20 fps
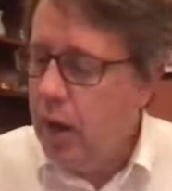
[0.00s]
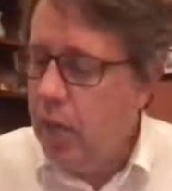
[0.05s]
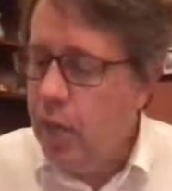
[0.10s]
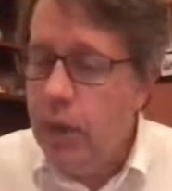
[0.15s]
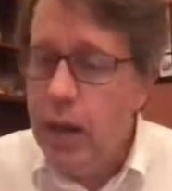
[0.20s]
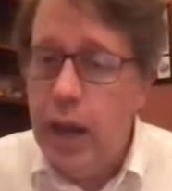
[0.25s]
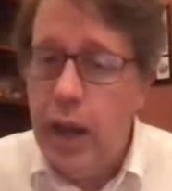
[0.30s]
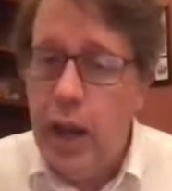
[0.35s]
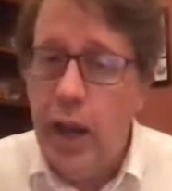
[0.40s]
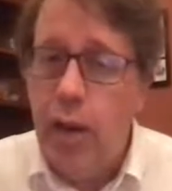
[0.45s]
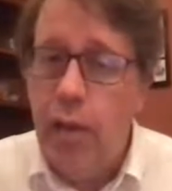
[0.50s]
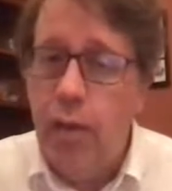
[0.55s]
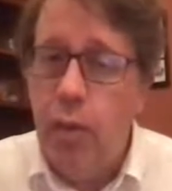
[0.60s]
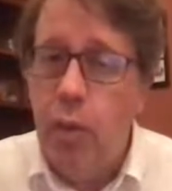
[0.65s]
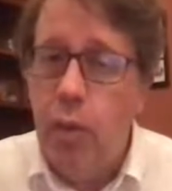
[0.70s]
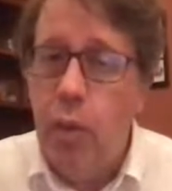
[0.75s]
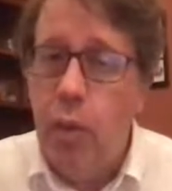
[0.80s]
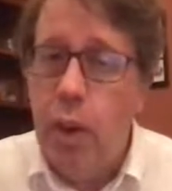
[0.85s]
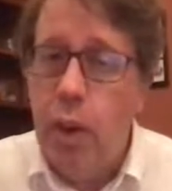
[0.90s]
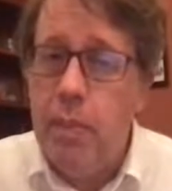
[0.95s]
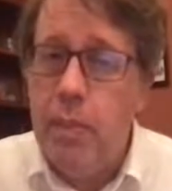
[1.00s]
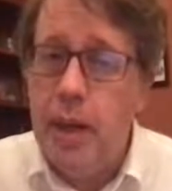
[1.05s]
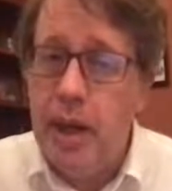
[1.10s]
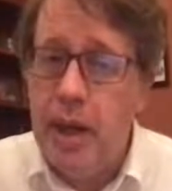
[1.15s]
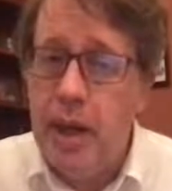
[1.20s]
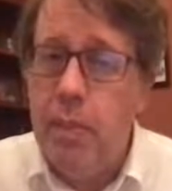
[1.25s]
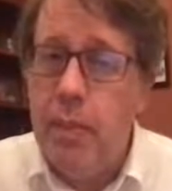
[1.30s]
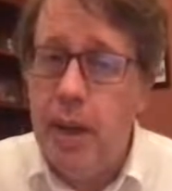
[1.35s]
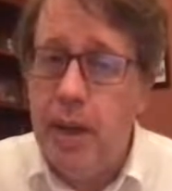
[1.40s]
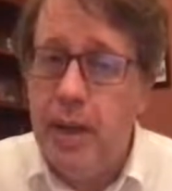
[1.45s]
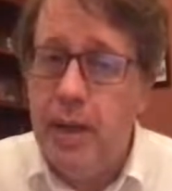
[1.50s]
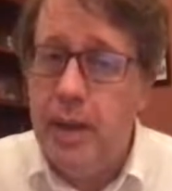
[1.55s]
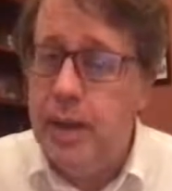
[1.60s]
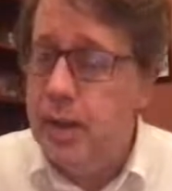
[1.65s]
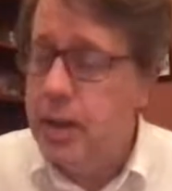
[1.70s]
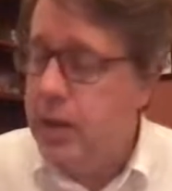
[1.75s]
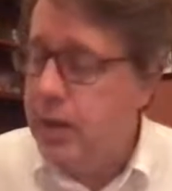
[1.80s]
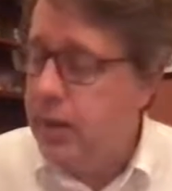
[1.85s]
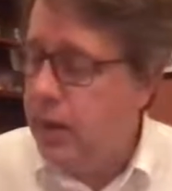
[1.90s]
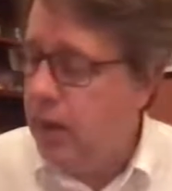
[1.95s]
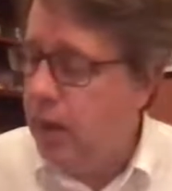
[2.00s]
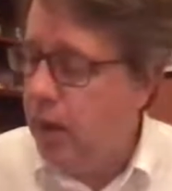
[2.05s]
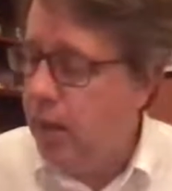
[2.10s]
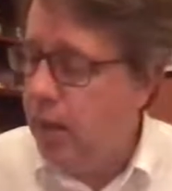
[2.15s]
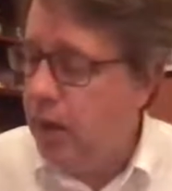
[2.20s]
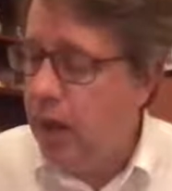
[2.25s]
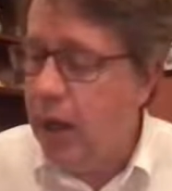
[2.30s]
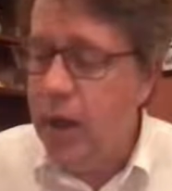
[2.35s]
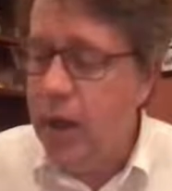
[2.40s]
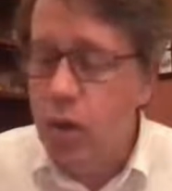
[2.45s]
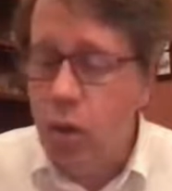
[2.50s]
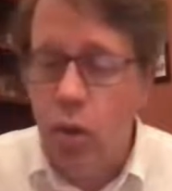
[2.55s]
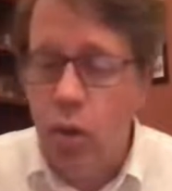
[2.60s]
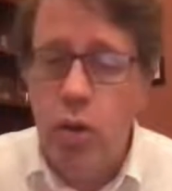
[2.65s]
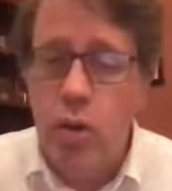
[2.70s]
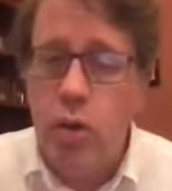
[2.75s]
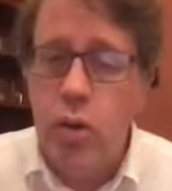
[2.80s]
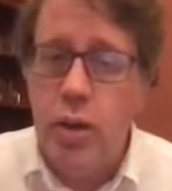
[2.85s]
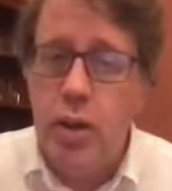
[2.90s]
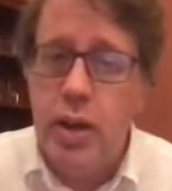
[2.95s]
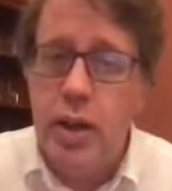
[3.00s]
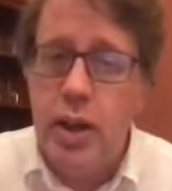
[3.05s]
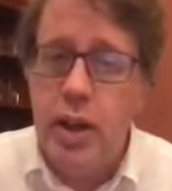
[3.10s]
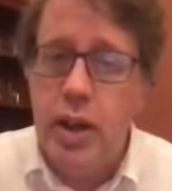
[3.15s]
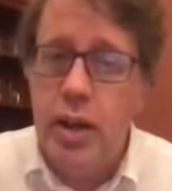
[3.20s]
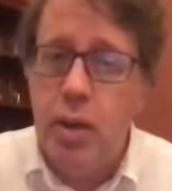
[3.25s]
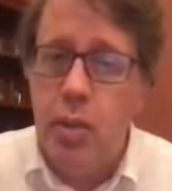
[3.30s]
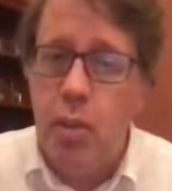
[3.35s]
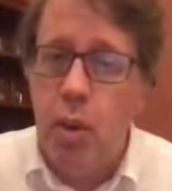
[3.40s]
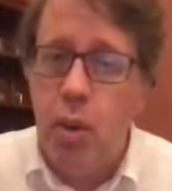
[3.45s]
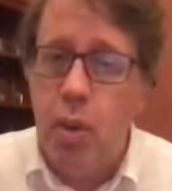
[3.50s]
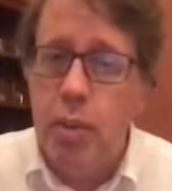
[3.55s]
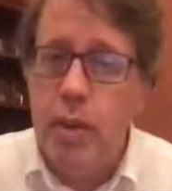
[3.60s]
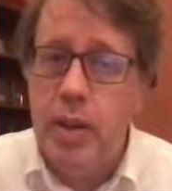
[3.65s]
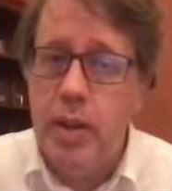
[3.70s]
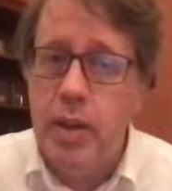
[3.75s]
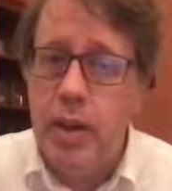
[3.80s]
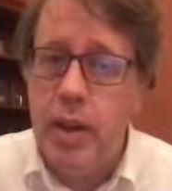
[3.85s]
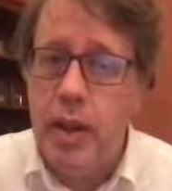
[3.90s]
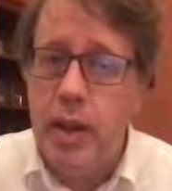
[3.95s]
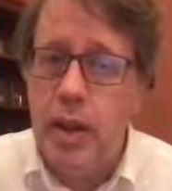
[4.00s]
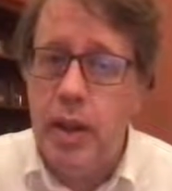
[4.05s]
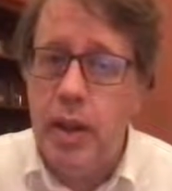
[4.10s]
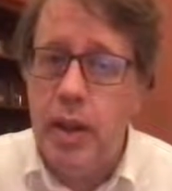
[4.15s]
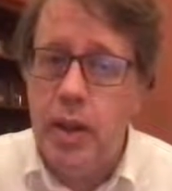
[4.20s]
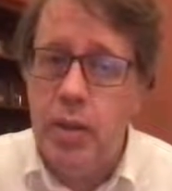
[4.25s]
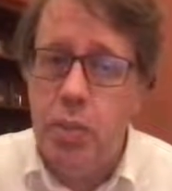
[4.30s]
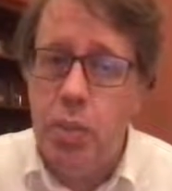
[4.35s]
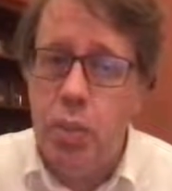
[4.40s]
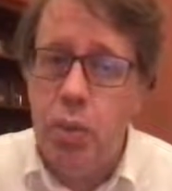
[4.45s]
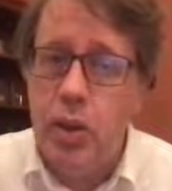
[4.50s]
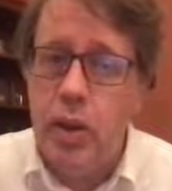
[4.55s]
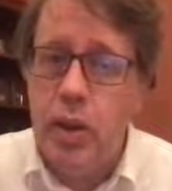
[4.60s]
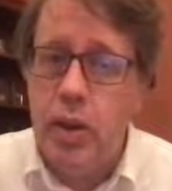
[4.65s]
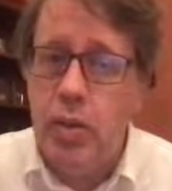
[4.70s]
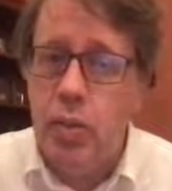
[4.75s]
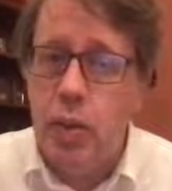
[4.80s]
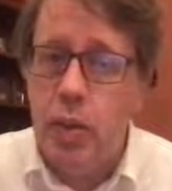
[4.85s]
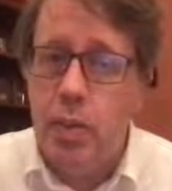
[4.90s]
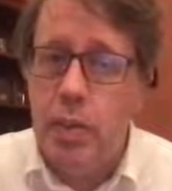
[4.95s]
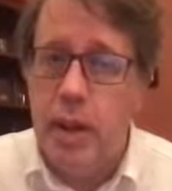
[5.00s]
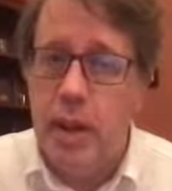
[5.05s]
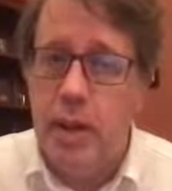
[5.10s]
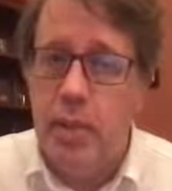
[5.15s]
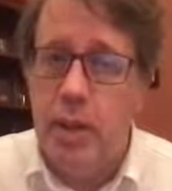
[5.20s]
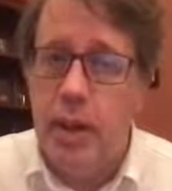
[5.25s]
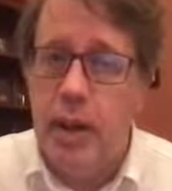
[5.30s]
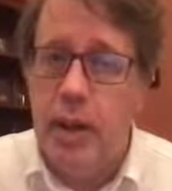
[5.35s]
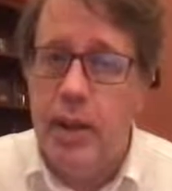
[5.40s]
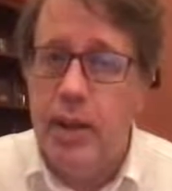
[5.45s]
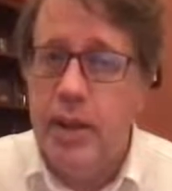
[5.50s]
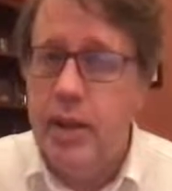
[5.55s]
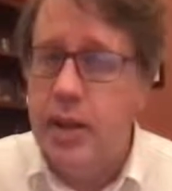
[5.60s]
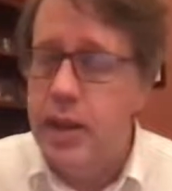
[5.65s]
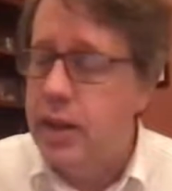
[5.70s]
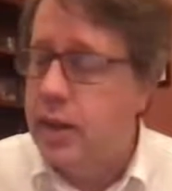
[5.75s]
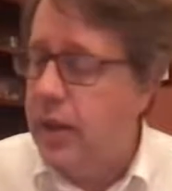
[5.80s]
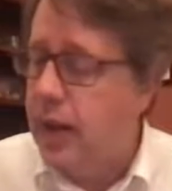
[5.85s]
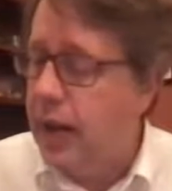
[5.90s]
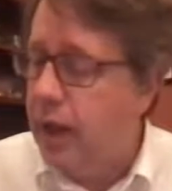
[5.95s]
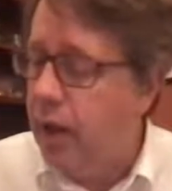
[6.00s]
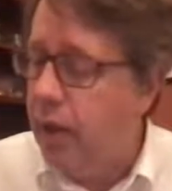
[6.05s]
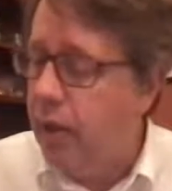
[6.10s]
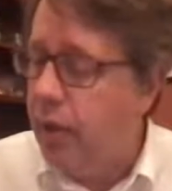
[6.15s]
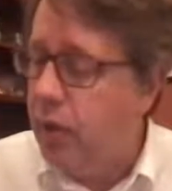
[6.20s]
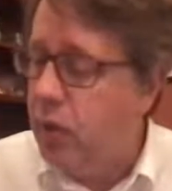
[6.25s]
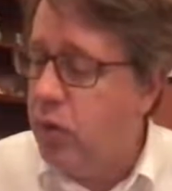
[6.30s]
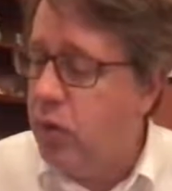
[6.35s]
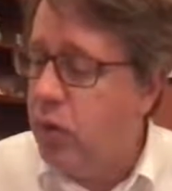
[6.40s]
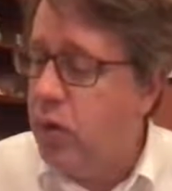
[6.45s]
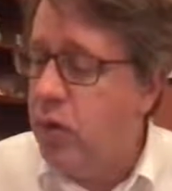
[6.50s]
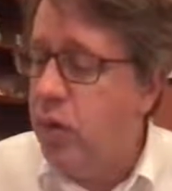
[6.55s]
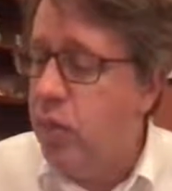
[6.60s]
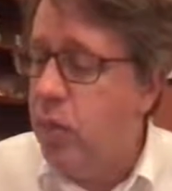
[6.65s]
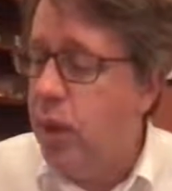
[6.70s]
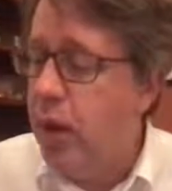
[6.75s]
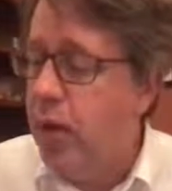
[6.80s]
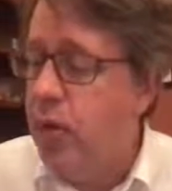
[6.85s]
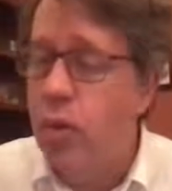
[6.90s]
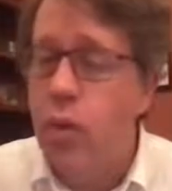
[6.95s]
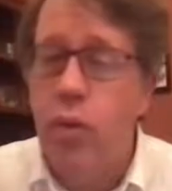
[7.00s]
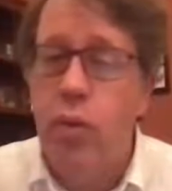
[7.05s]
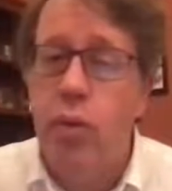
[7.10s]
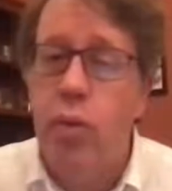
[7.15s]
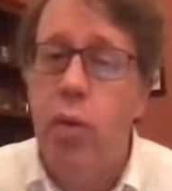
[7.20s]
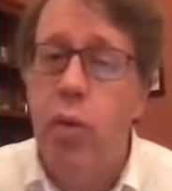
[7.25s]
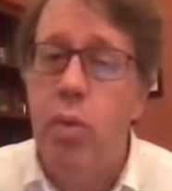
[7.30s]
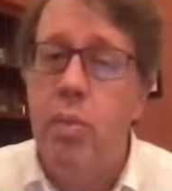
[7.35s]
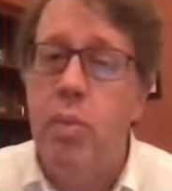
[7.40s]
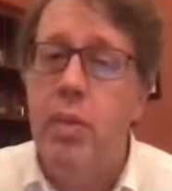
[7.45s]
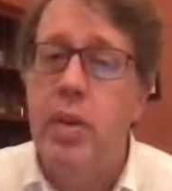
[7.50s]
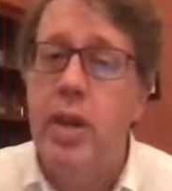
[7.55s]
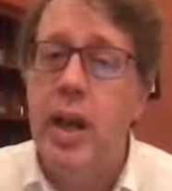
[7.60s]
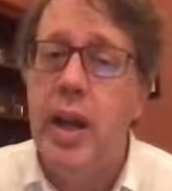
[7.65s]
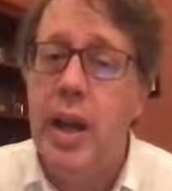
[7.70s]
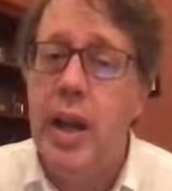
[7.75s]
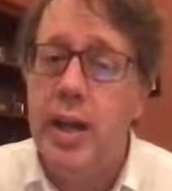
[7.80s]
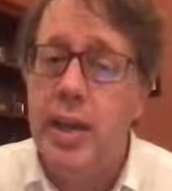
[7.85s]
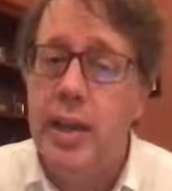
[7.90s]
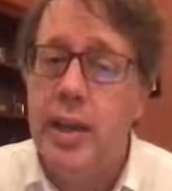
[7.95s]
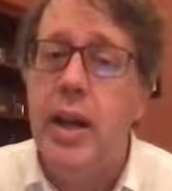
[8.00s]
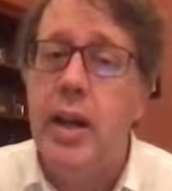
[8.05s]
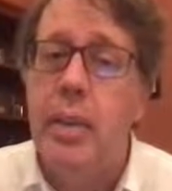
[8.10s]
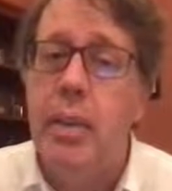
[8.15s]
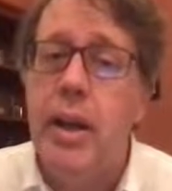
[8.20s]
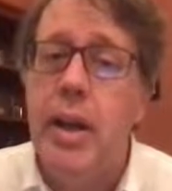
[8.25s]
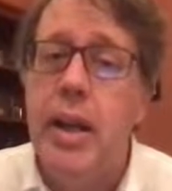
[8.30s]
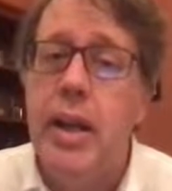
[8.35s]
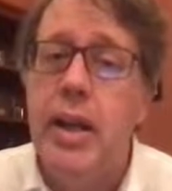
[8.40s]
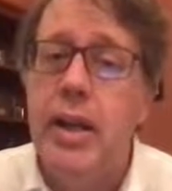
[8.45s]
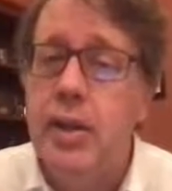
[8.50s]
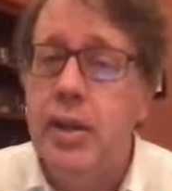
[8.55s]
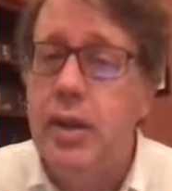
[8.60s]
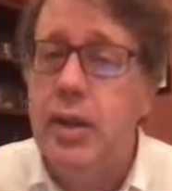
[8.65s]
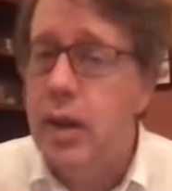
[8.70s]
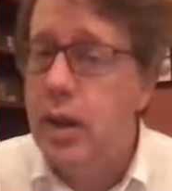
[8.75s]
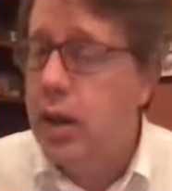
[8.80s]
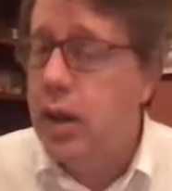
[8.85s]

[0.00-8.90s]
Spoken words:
We have web databases, and I encourage you to take a moment and explore these web databases. It's the L functions and modular forms database,